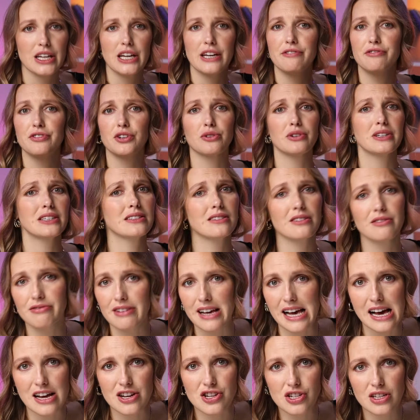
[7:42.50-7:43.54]
If you're into
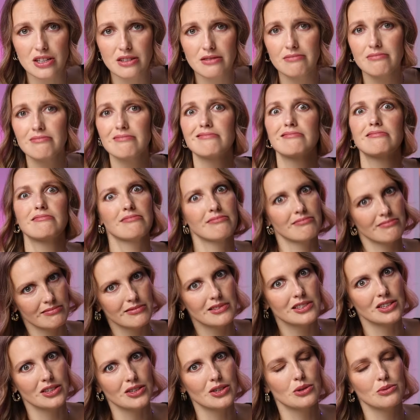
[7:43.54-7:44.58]
fashion,
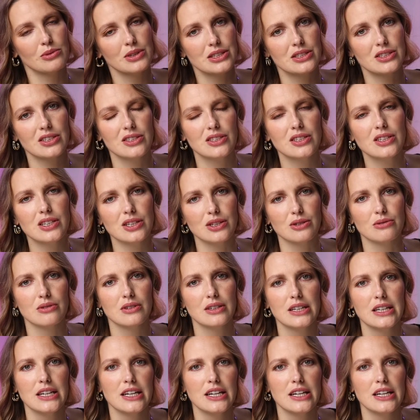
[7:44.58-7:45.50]
you know what to do.